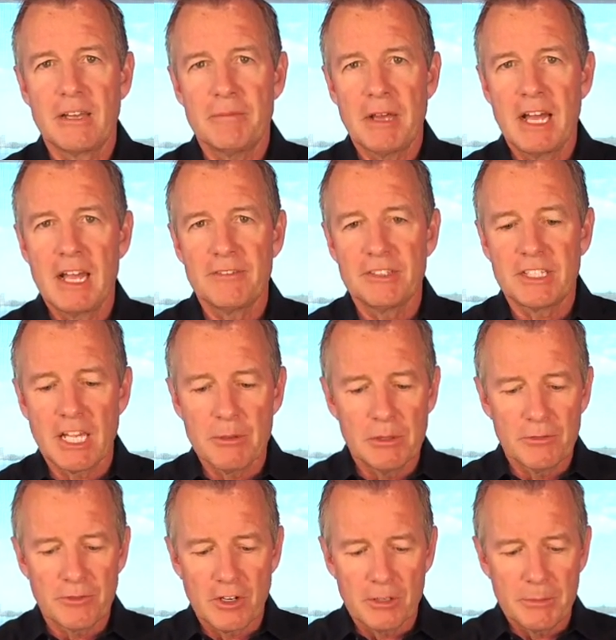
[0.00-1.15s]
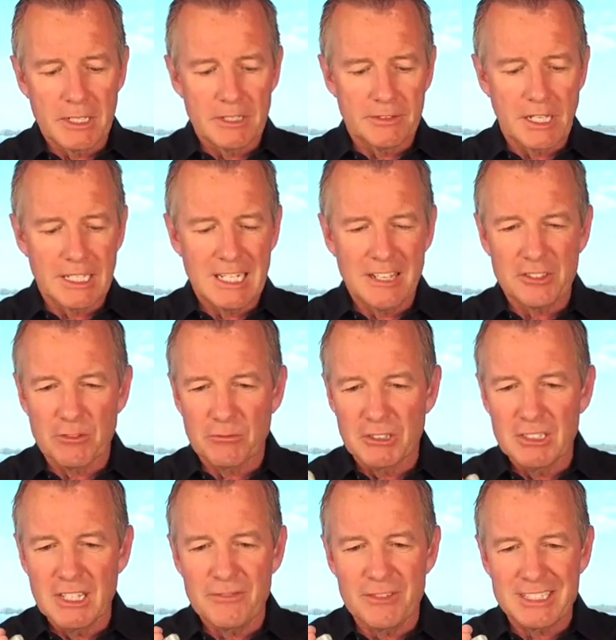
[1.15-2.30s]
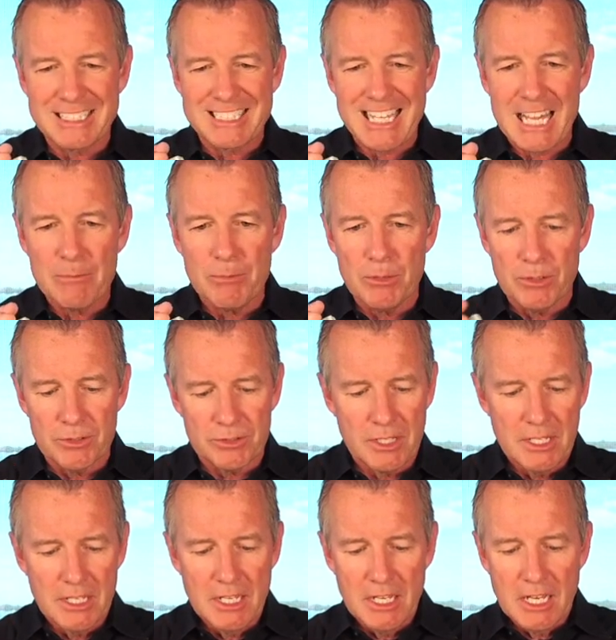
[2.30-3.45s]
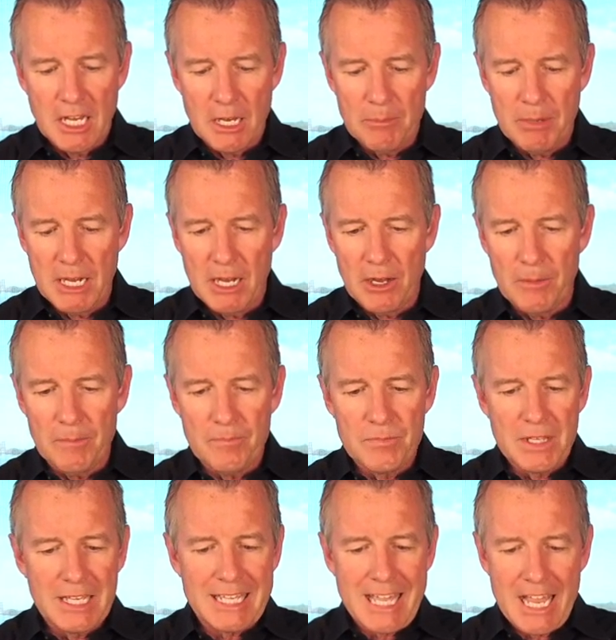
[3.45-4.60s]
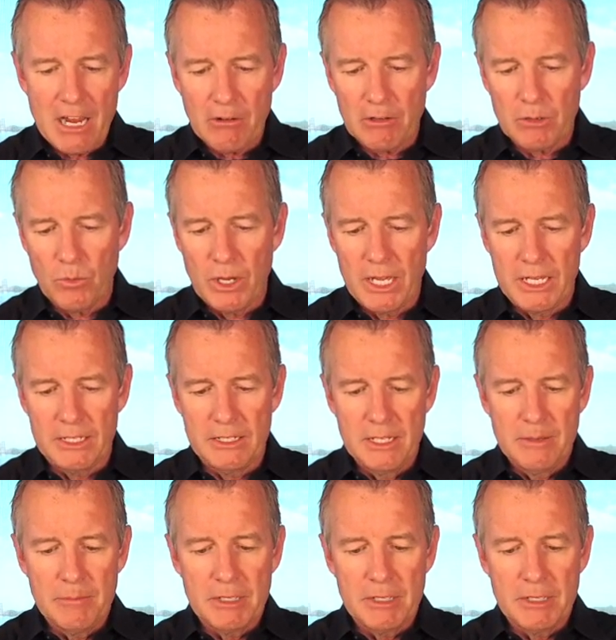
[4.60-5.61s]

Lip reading: I have a table in front of me because I'm going to have some real life examples about carat weight,